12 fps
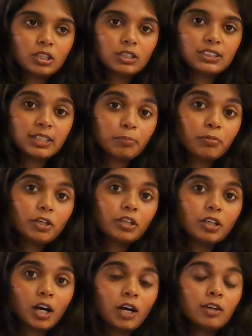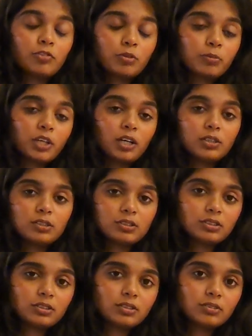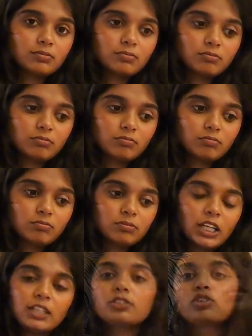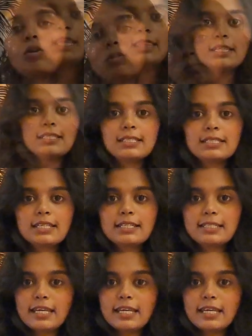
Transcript: separate art from the artist. That is all. This is it,